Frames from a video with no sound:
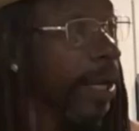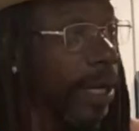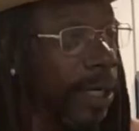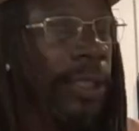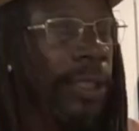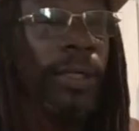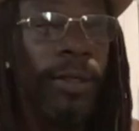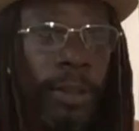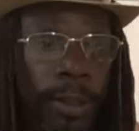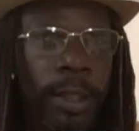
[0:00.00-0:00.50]

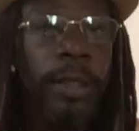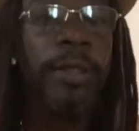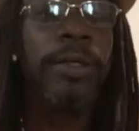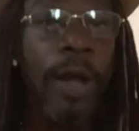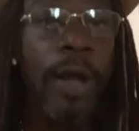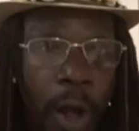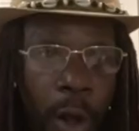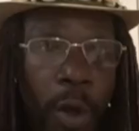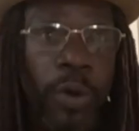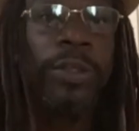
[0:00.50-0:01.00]
It's a little
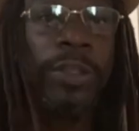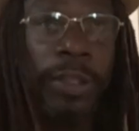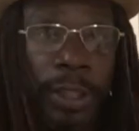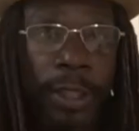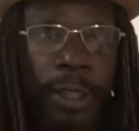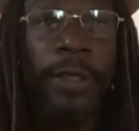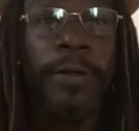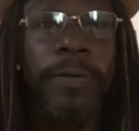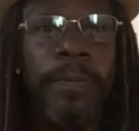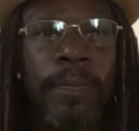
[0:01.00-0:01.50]

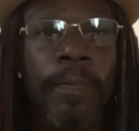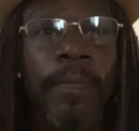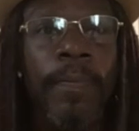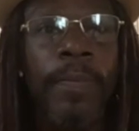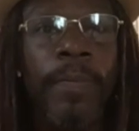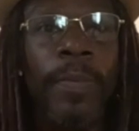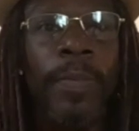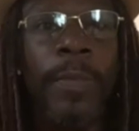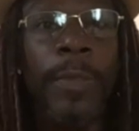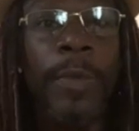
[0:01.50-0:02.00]
costly.
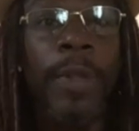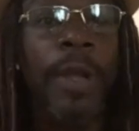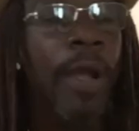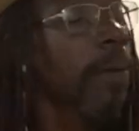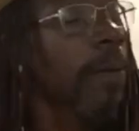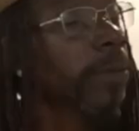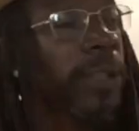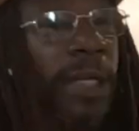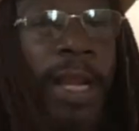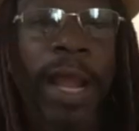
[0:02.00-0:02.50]

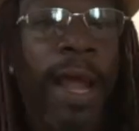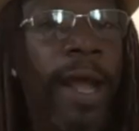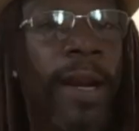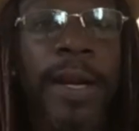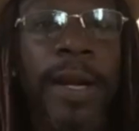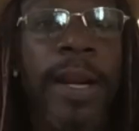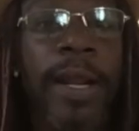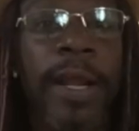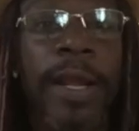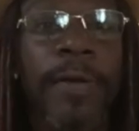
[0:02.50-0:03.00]
I'm
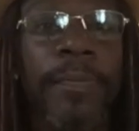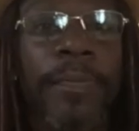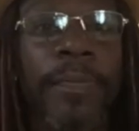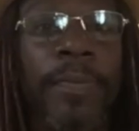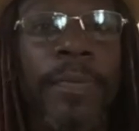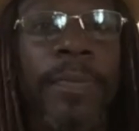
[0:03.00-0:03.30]
tired of that.